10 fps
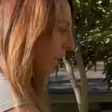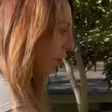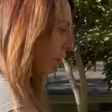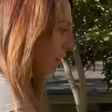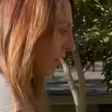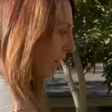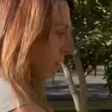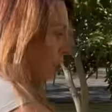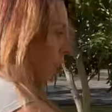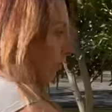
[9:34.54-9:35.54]
too, because then
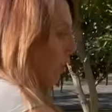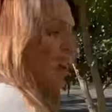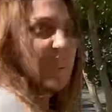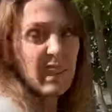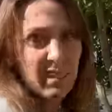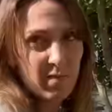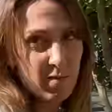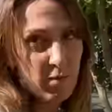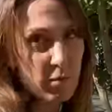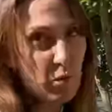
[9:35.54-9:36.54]
we won't try it.
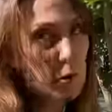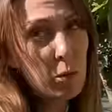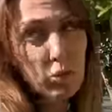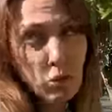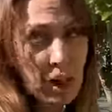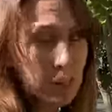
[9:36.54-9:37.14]
Or we will try